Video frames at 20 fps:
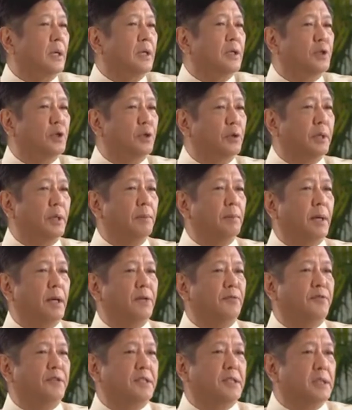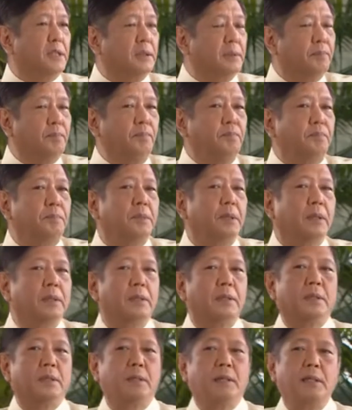During my visit,
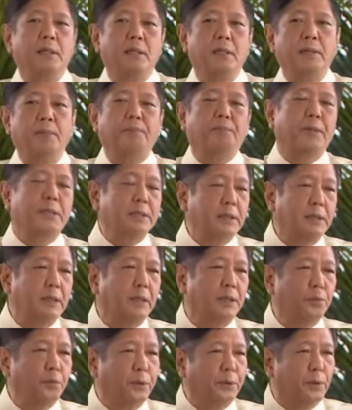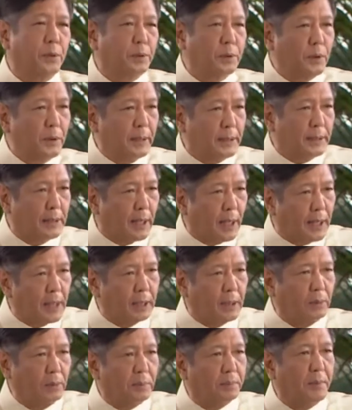the President Widodo and
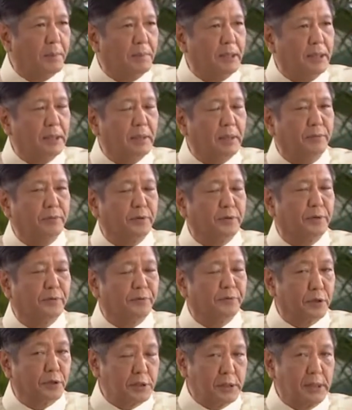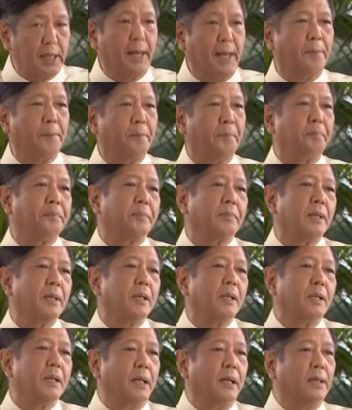I will be meeting for the first time
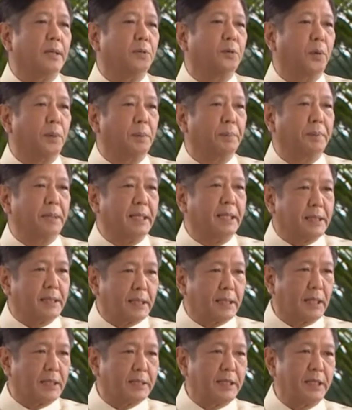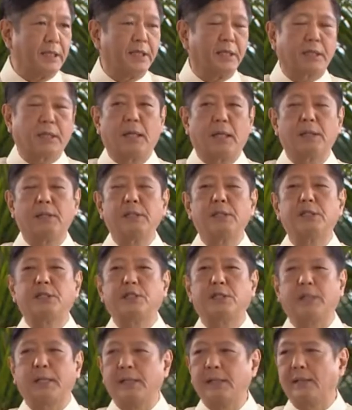and will be discussing the current
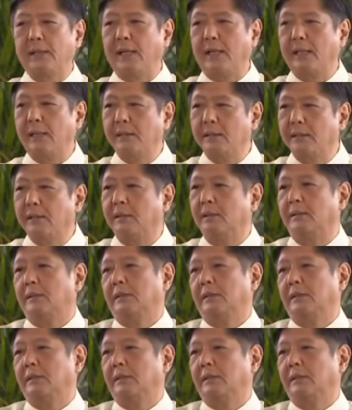state and